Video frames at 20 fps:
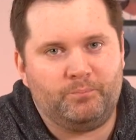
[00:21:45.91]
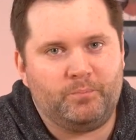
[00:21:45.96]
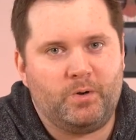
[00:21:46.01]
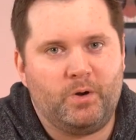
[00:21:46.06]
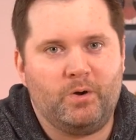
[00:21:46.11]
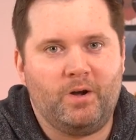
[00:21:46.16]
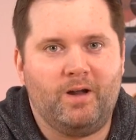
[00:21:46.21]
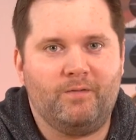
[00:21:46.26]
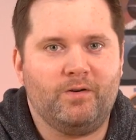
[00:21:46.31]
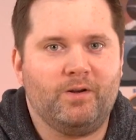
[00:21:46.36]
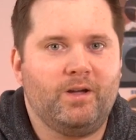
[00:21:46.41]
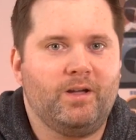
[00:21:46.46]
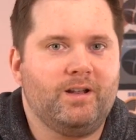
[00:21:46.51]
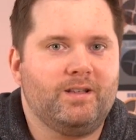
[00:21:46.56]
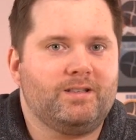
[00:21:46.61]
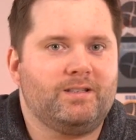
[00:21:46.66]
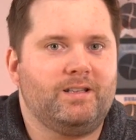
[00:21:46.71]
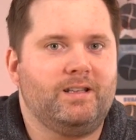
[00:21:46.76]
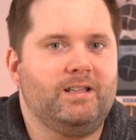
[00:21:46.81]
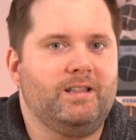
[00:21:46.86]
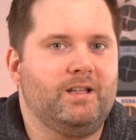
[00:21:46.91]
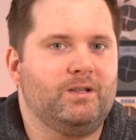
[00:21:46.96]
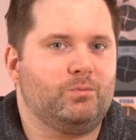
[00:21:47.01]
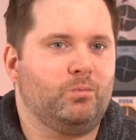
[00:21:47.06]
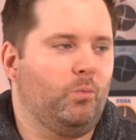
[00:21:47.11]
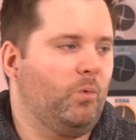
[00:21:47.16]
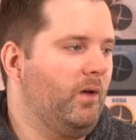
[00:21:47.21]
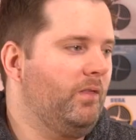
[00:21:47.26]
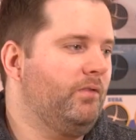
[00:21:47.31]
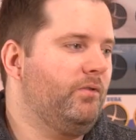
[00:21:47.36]
You're never going to see this
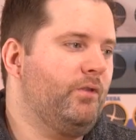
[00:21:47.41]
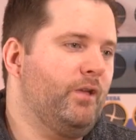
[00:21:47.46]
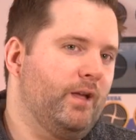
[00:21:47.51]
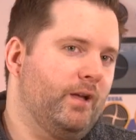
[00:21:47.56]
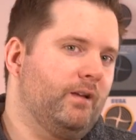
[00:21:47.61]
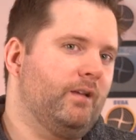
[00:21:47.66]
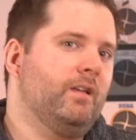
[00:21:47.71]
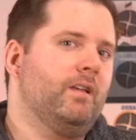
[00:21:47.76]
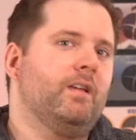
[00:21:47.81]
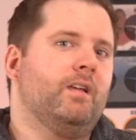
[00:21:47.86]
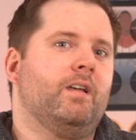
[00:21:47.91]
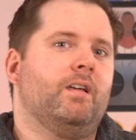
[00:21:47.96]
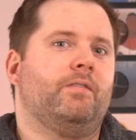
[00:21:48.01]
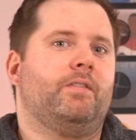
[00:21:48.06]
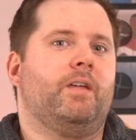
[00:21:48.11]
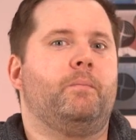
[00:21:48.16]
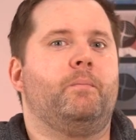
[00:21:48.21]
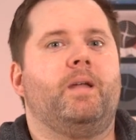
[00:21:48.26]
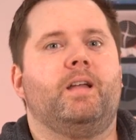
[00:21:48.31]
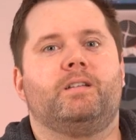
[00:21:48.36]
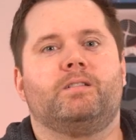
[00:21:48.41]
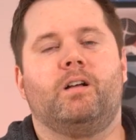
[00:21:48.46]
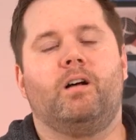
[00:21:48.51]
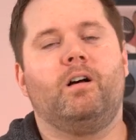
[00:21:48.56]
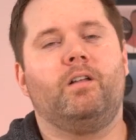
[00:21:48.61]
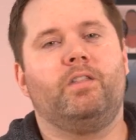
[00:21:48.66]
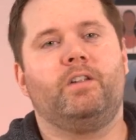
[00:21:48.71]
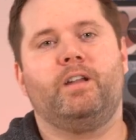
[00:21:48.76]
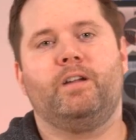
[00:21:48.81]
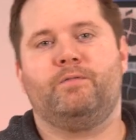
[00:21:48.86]
one thing that makes
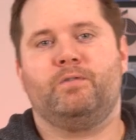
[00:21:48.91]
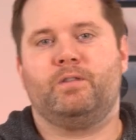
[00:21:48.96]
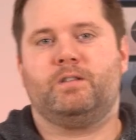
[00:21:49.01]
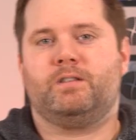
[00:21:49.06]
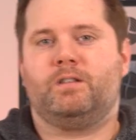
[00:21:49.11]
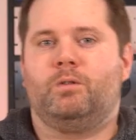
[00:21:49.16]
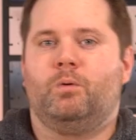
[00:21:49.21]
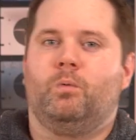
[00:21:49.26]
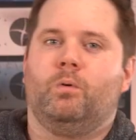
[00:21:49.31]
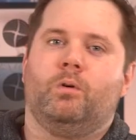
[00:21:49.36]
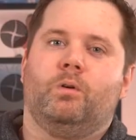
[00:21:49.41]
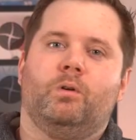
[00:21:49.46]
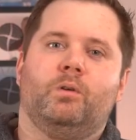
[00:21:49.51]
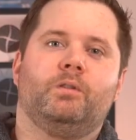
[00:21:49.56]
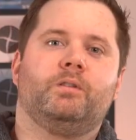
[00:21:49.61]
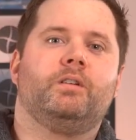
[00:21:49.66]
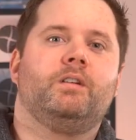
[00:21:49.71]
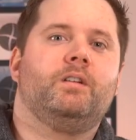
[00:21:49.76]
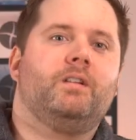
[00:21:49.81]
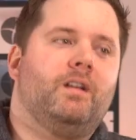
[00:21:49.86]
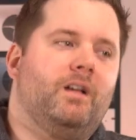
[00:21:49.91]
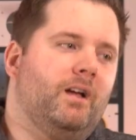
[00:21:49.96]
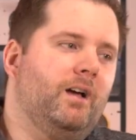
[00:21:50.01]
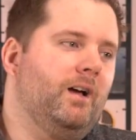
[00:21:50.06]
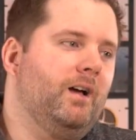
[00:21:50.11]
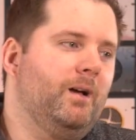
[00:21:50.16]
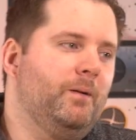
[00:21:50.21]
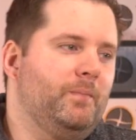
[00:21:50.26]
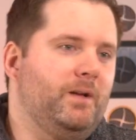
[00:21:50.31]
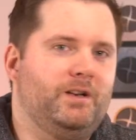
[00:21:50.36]
all the difference in the world
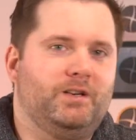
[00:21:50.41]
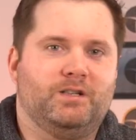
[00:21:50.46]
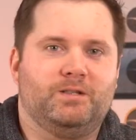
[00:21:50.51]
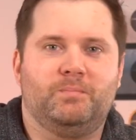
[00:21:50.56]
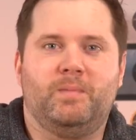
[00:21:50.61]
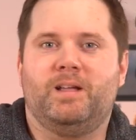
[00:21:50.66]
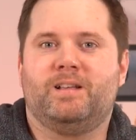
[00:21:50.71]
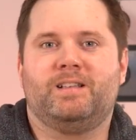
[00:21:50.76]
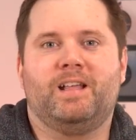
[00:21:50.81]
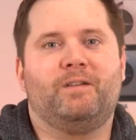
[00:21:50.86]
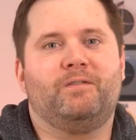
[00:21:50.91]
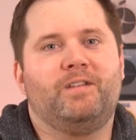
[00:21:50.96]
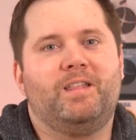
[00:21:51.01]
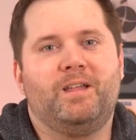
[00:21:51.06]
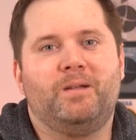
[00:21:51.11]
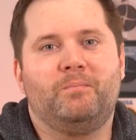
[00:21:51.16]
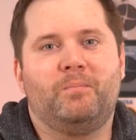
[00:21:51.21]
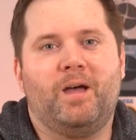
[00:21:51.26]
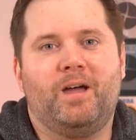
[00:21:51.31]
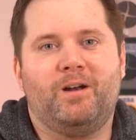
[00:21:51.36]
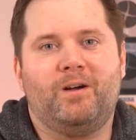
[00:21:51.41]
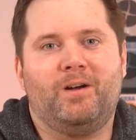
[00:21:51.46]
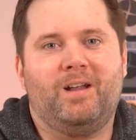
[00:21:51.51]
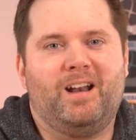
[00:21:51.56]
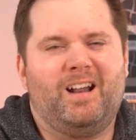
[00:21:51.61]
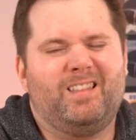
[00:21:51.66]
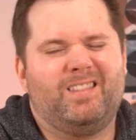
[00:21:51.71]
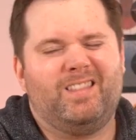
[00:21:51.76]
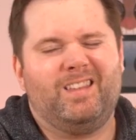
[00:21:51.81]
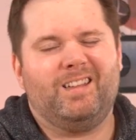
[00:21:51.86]
and just makes everything better. And
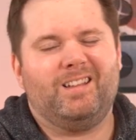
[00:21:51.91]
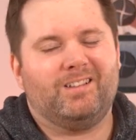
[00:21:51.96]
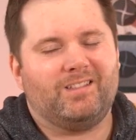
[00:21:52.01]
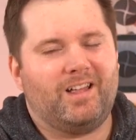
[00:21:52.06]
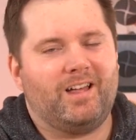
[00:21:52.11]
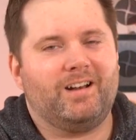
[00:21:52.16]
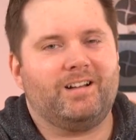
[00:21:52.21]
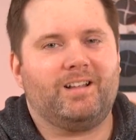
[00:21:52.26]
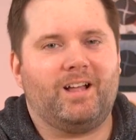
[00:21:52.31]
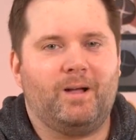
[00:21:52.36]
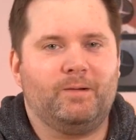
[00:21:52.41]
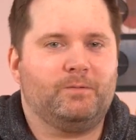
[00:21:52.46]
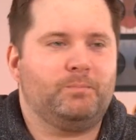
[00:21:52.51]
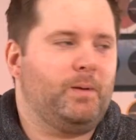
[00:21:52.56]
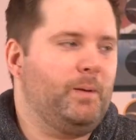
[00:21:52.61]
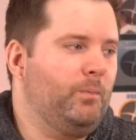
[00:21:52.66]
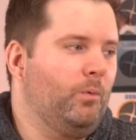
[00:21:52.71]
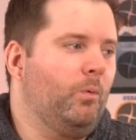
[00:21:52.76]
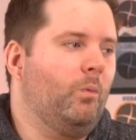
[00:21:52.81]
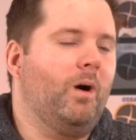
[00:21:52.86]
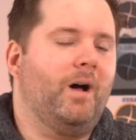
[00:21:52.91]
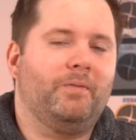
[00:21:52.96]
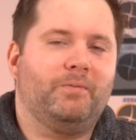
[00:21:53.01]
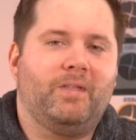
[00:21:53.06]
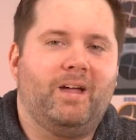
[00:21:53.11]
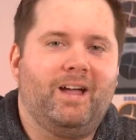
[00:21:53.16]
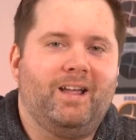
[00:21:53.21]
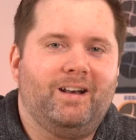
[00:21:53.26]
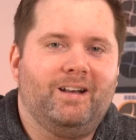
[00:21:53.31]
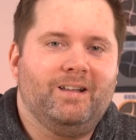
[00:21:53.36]
I think a lot of times people want
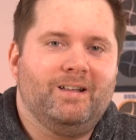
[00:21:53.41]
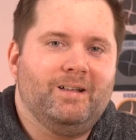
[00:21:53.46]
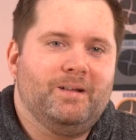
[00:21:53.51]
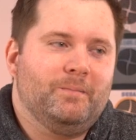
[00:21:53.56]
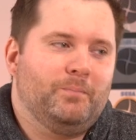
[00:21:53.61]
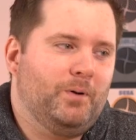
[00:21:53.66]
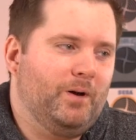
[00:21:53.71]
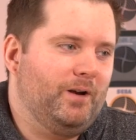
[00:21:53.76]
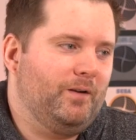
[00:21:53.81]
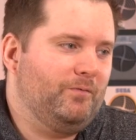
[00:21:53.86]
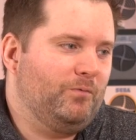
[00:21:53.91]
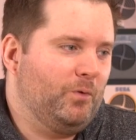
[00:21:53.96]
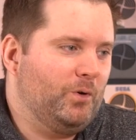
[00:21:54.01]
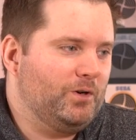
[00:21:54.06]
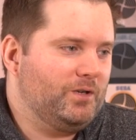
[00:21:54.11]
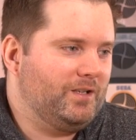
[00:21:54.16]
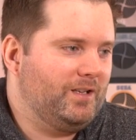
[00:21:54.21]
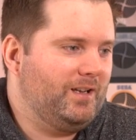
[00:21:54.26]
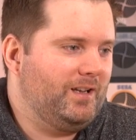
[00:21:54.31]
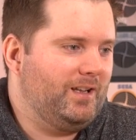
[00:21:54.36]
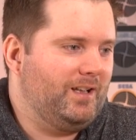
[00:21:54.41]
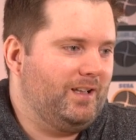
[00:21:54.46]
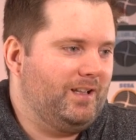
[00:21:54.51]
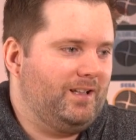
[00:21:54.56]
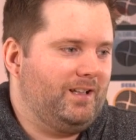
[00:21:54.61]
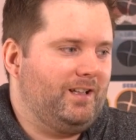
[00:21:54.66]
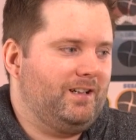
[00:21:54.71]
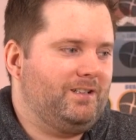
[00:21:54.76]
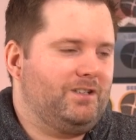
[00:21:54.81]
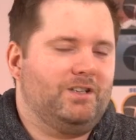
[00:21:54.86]
that, but
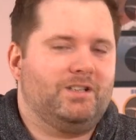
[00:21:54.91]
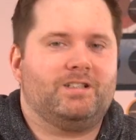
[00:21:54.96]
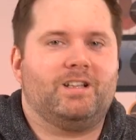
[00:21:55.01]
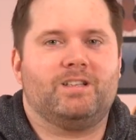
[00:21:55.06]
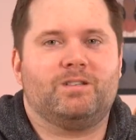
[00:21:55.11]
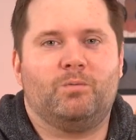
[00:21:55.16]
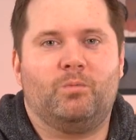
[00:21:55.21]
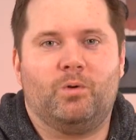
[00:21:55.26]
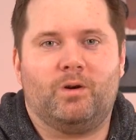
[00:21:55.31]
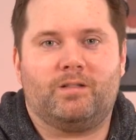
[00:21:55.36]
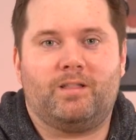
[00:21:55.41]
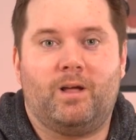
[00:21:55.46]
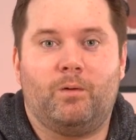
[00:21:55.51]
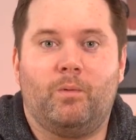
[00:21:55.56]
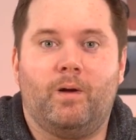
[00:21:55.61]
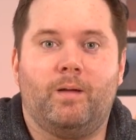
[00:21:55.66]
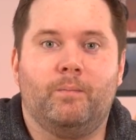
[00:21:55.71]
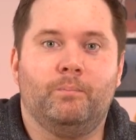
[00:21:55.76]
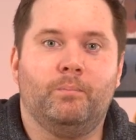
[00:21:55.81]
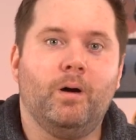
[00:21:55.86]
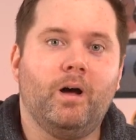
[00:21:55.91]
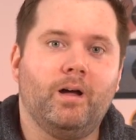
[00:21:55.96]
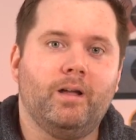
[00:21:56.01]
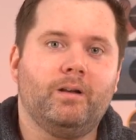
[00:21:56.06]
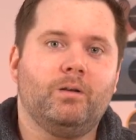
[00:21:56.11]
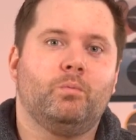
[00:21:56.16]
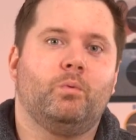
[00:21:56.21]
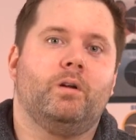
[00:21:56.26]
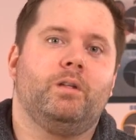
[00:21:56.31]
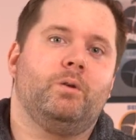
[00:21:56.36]
unfortunately it just doesn't work that way.
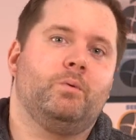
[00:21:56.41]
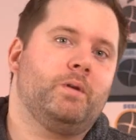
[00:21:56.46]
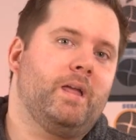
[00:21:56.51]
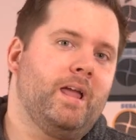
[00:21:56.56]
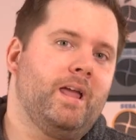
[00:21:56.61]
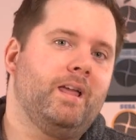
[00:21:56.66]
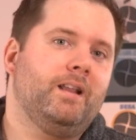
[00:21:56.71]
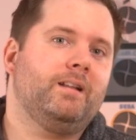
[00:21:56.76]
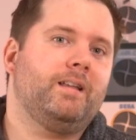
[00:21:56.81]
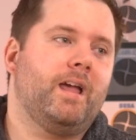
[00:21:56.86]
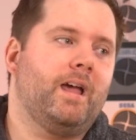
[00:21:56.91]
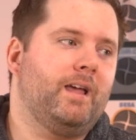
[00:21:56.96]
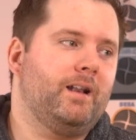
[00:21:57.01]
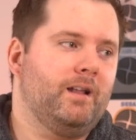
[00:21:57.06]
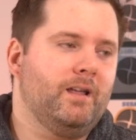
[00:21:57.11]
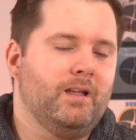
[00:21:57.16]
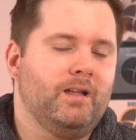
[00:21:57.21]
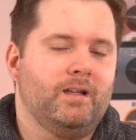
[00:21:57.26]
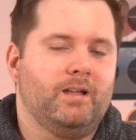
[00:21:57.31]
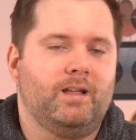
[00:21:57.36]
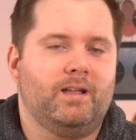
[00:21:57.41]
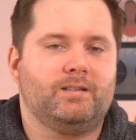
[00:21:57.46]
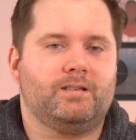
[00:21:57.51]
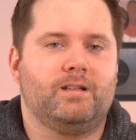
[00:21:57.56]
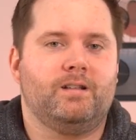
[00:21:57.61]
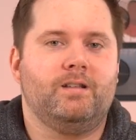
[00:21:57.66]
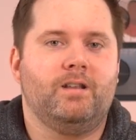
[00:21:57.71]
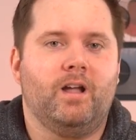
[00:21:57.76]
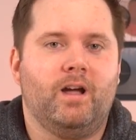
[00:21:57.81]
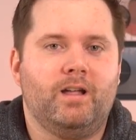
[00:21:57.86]
But what you can get is a
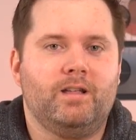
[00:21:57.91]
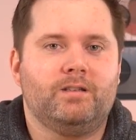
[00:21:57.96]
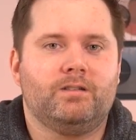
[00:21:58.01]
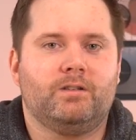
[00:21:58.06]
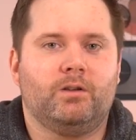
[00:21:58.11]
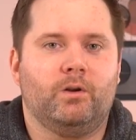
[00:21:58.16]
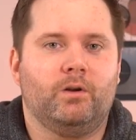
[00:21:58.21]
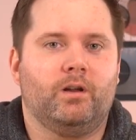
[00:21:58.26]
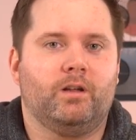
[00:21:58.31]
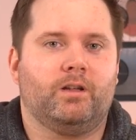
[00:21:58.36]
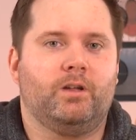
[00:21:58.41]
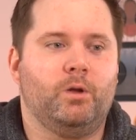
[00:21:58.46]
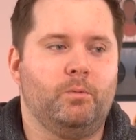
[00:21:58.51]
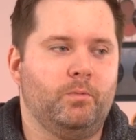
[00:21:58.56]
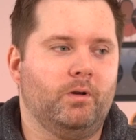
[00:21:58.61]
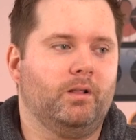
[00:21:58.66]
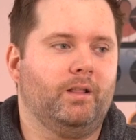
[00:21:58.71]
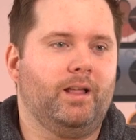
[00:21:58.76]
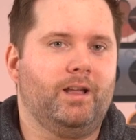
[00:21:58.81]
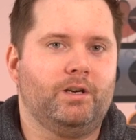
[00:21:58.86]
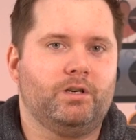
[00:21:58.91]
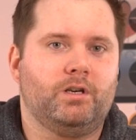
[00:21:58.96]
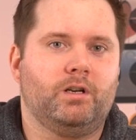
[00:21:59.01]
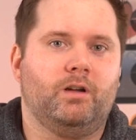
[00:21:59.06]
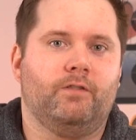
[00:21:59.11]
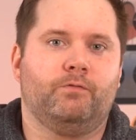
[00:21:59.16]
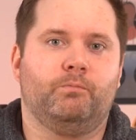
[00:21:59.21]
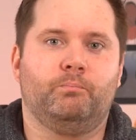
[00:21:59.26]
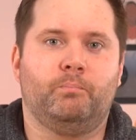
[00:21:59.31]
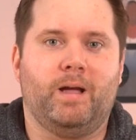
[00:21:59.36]
nice, good accumulation
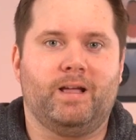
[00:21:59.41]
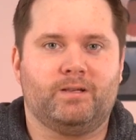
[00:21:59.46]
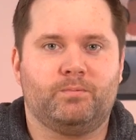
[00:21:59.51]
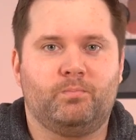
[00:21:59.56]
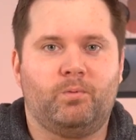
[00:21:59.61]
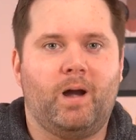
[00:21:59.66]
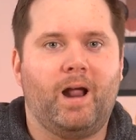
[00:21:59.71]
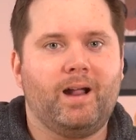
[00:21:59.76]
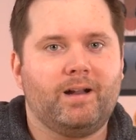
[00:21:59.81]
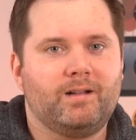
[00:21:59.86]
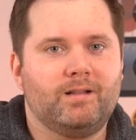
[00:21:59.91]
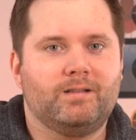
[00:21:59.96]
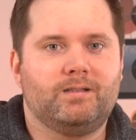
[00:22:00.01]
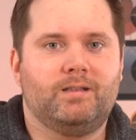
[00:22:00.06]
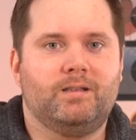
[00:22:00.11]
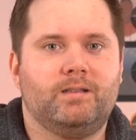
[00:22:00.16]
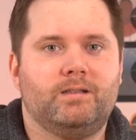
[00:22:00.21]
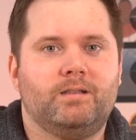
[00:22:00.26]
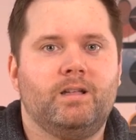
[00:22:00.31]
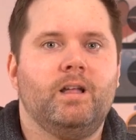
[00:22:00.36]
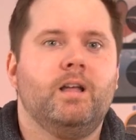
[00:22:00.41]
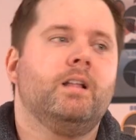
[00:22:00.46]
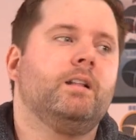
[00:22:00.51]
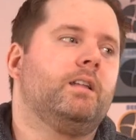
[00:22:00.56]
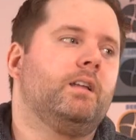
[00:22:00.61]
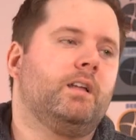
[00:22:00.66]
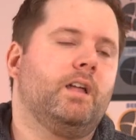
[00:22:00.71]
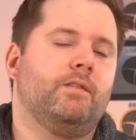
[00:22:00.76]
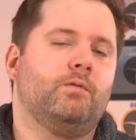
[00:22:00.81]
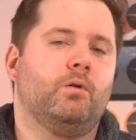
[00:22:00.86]
of best practices
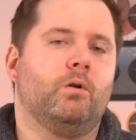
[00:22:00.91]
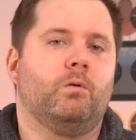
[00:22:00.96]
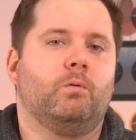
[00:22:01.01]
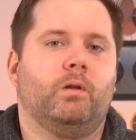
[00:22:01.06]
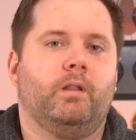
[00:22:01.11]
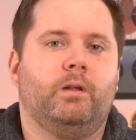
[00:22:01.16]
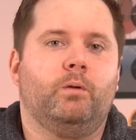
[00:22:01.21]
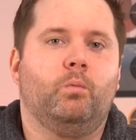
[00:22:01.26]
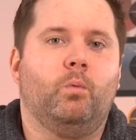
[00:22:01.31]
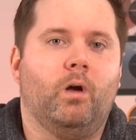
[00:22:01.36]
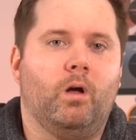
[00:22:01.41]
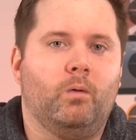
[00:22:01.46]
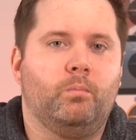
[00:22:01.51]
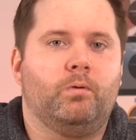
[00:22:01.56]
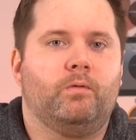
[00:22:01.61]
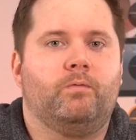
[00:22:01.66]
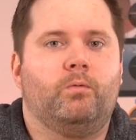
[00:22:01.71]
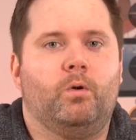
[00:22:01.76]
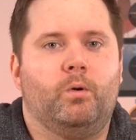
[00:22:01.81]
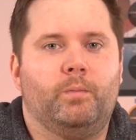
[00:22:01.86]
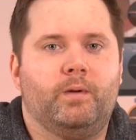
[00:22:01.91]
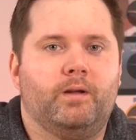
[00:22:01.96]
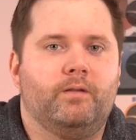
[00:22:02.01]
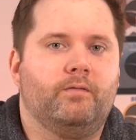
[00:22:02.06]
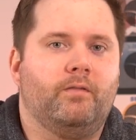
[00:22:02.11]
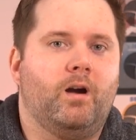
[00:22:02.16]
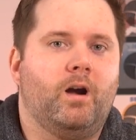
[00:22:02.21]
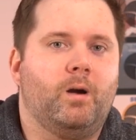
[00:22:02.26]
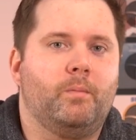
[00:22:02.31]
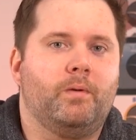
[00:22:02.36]
to give you a really well-performing
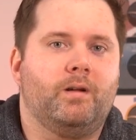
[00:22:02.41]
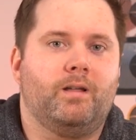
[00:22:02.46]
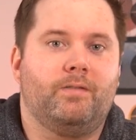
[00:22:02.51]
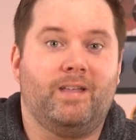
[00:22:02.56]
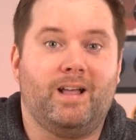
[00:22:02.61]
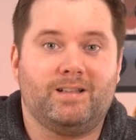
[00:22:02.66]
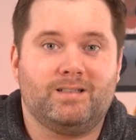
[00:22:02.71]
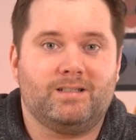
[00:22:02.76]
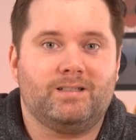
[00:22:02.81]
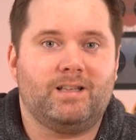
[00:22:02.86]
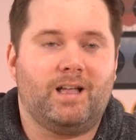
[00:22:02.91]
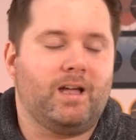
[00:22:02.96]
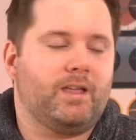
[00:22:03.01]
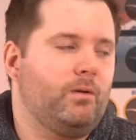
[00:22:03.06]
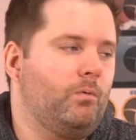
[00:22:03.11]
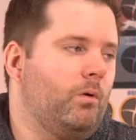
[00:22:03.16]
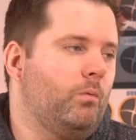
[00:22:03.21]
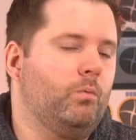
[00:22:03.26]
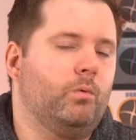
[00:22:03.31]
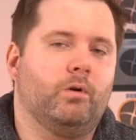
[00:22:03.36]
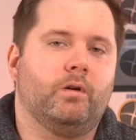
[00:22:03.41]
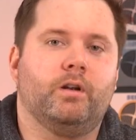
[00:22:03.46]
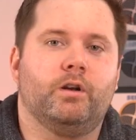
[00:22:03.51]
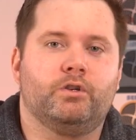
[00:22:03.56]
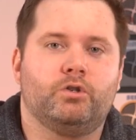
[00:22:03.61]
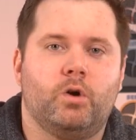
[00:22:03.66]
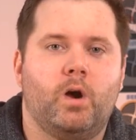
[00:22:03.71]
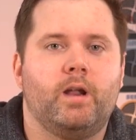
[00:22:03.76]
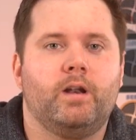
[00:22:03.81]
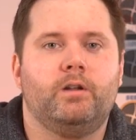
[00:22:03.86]
environment. And that's exactly what we're going to
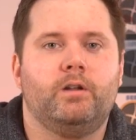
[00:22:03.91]
try